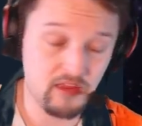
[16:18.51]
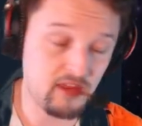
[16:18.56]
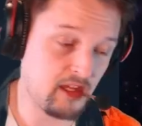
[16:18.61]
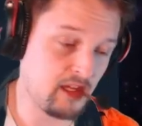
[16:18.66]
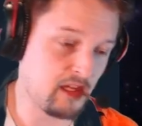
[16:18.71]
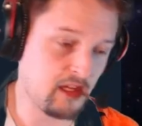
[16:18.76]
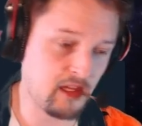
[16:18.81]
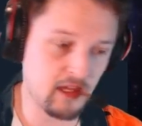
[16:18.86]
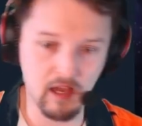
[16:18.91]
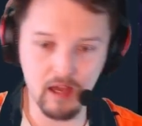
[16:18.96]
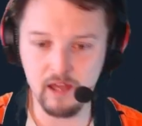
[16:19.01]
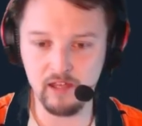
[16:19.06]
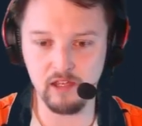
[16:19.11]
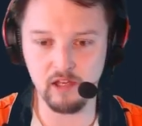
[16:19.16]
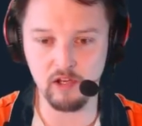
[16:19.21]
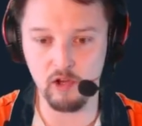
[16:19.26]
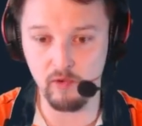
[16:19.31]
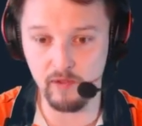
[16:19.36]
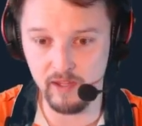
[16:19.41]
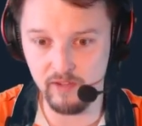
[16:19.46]

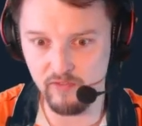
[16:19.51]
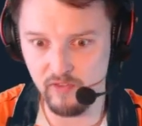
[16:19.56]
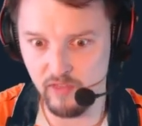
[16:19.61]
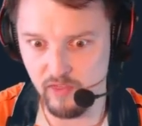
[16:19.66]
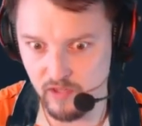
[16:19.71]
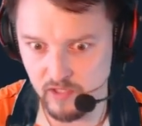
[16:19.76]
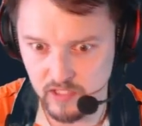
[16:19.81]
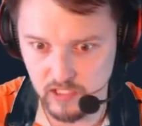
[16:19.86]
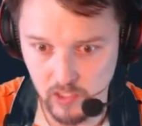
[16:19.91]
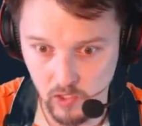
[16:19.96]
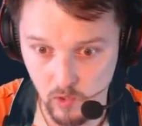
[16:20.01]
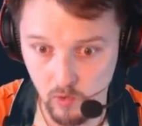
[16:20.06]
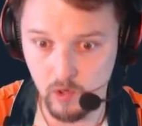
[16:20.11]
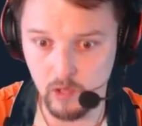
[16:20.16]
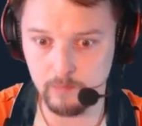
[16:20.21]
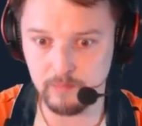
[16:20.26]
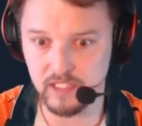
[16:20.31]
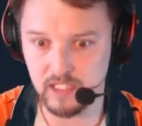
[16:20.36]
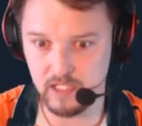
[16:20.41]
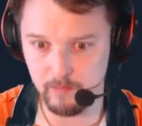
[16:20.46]
Even the
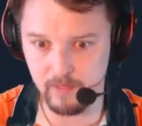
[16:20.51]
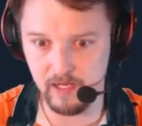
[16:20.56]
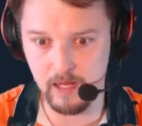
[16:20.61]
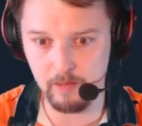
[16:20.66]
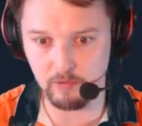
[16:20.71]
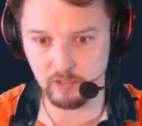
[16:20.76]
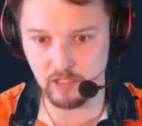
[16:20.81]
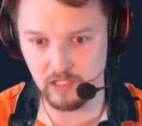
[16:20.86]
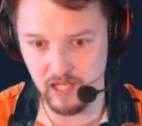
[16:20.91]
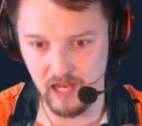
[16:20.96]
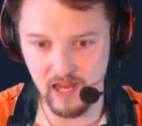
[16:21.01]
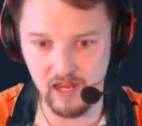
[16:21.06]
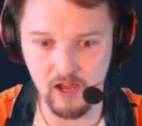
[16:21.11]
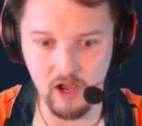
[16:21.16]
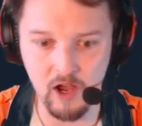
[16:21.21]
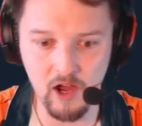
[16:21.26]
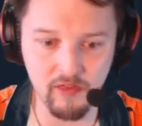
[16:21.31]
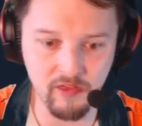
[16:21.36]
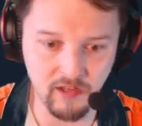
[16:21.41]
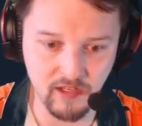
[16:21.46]
Storms to be able to take
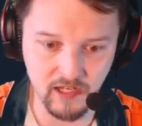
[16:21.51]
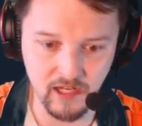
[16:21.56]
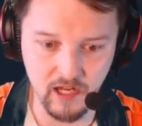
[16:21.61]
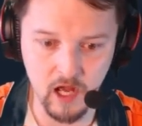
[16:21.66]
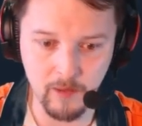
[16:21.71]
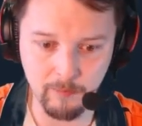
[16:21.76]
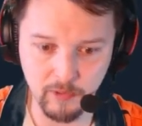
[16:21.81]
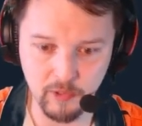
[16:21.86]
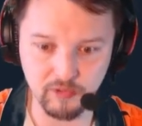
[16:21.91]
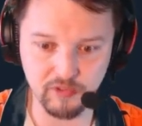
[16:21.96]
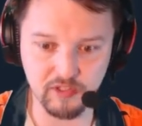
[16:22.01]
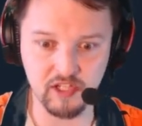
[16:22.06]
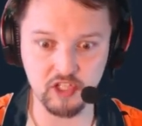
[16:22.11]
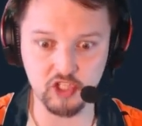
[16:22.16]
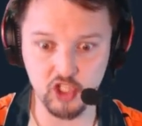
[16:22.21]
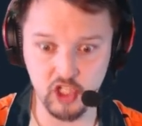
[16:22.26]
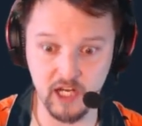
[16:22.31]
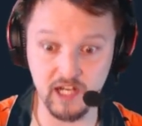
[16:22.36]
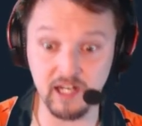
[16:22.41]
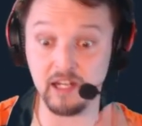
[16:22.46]
on the Diablos, the
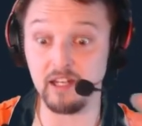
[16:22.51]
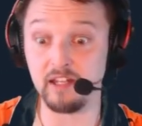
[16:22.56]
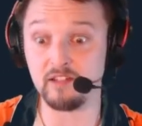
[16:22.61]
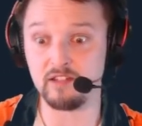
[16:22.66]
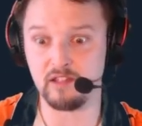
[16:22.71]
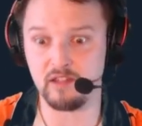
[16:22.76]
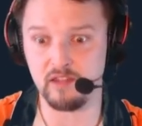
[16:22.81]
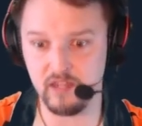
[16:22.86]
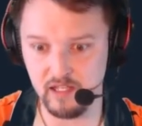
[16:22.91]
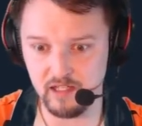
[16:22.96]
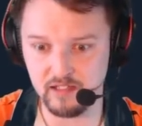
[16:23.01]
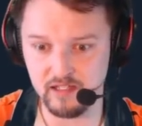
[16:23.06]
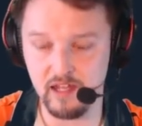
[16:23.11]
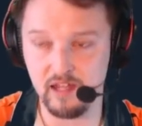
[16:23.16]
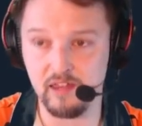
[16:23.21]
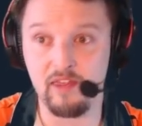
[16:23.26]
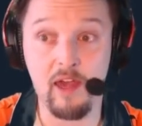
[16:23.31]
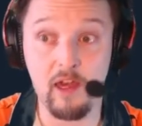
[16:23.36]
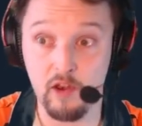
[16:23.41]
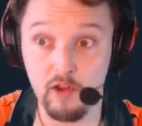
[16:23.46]
Genies, and things
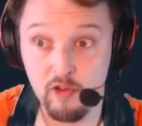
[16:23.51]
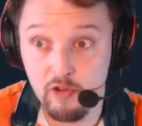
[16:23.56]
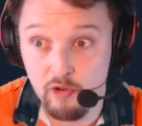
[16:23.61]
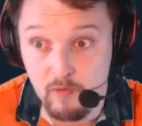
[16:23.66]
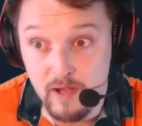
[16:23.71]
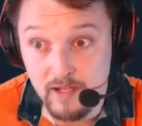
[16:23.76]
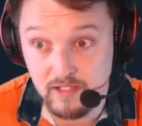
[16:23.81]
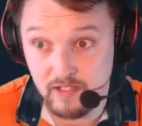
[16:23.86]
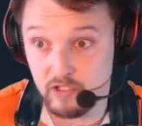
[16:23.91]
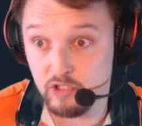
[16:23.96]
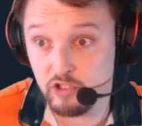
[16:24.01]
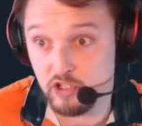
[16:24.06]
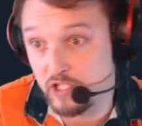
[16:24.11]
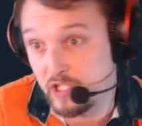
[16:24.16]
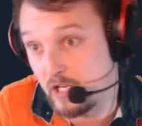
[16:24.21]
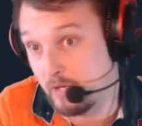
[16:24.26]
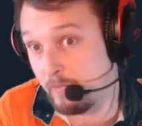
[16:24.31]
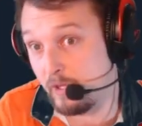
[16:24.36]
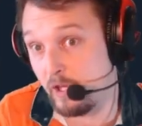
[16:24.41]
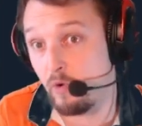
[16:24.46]
like that. Otherwise, they're
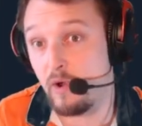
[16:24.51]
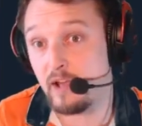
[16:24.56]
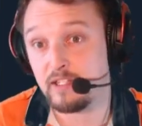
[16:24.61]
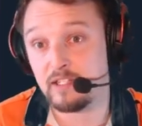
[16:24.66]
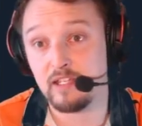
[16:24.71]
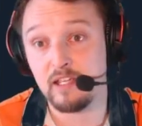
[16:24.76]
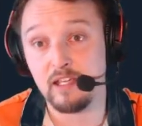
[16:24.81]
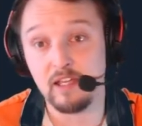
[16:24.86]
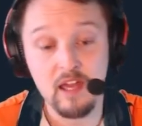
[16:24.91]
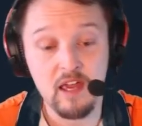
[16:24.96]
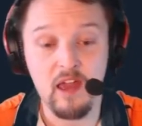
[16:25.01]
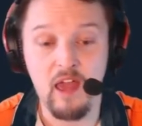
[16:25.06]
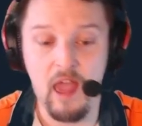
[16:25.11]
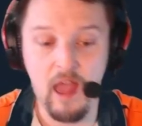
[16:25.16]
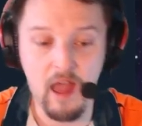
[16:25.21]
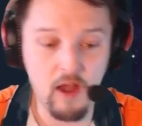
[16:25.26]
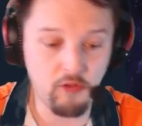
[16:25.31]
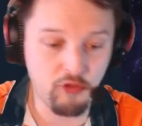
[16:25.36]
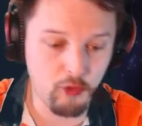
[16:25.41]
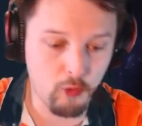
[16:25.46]
just going to be questing
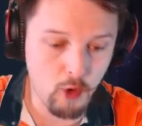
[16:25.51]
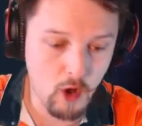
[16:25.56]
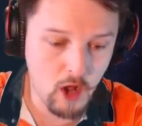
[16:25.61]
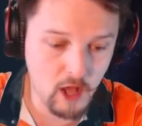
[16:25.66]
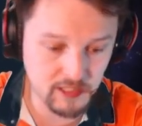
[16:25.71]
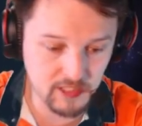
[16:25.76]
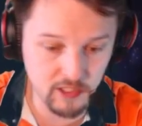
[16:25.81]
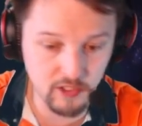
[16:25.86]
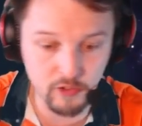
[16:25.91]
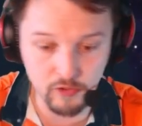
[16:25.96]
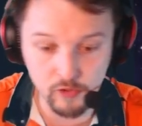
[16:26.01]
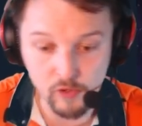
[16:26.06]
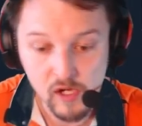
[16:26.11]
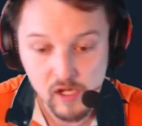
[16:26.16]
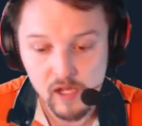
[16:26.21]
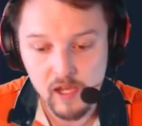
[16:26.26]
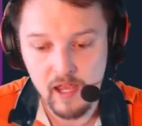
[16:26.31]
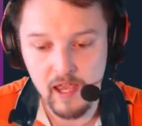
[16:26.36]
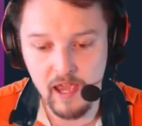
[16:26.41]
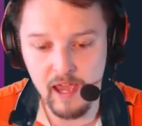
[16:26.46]
out the wazoo
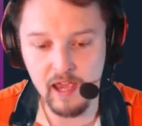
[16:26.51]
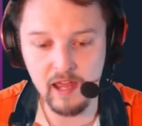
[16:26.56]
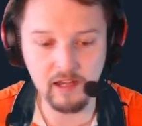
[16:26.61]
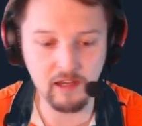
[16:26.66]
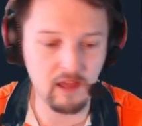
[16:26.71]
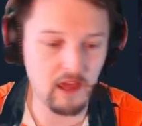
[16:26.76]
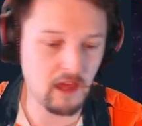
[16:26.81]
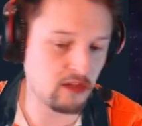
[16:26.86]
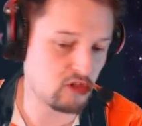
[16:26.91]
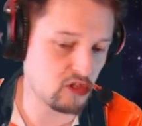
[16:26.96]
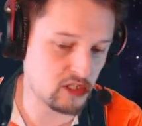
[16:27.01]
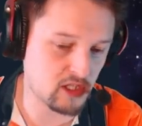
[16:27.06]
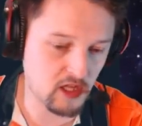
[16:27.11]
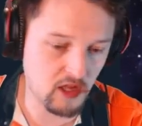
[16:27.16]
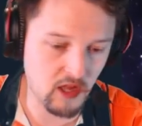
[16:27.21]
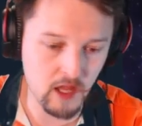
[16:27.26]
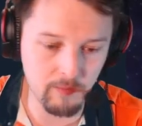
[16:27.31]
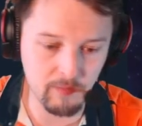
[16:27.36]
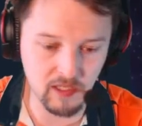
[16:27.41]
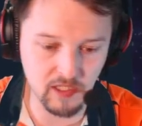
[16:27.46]
and just
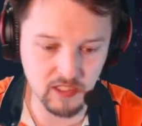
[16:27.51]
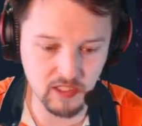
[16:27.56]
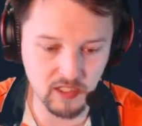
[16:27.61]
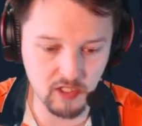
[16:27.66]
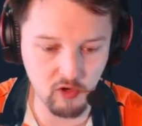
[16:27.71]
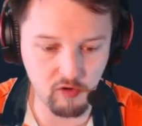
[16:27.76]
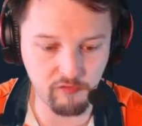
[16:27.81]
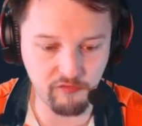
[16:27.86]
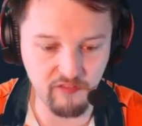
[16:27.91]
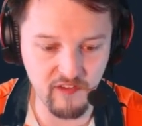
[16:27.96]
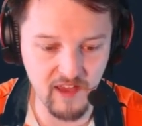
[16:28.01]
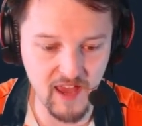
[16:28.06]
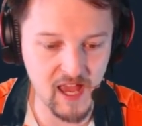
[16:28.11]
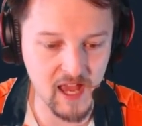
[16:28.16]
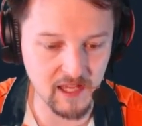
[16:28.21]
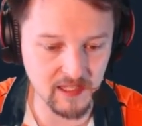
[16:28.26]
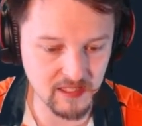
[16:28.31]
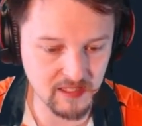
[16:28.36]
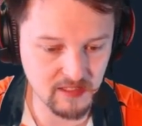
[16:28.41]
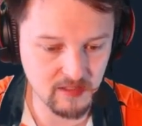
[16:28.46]
climbing so
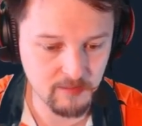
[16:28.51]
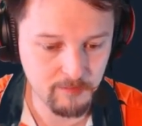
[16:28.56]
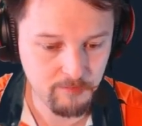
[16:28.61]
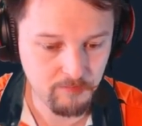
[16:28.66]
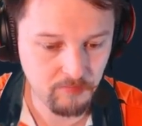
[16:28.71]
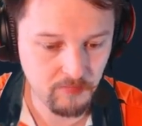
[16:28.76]
fast.